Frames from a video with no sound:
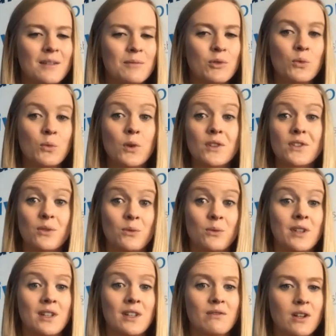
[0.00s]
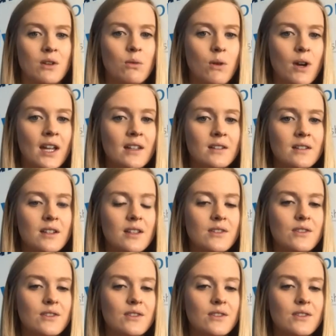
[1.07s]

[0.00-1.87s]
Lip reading: or what's already required.